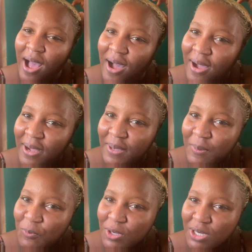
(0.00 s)

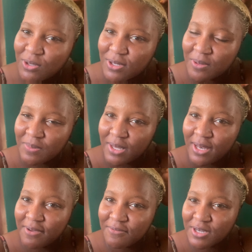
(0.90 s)
um we're do some
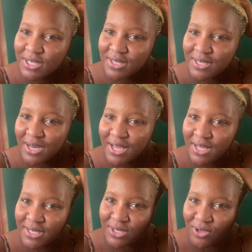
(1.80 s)
deliveries today
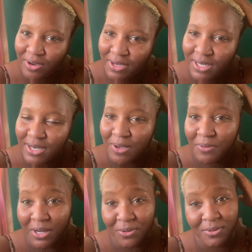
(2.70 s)
so I really that
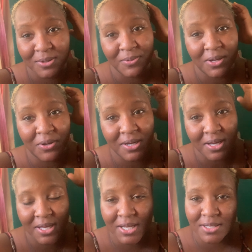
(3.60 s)
we're gonna so we're going
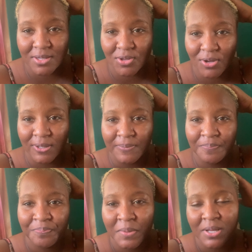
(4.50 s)
to Kingston
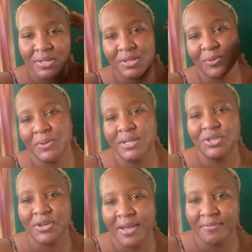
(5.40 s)
so we'll
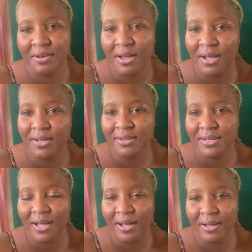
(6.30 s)
try vlog
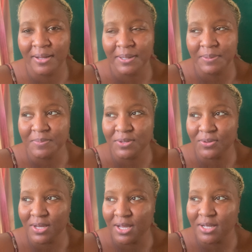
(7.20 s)
um so
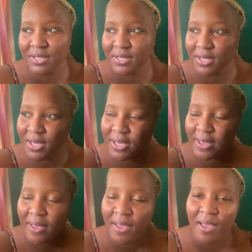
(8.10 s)
I can see
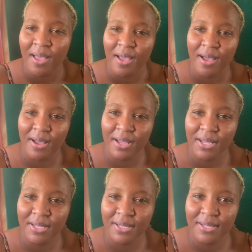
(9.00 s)

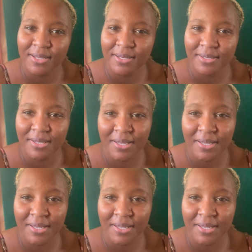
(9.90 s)
and yeah.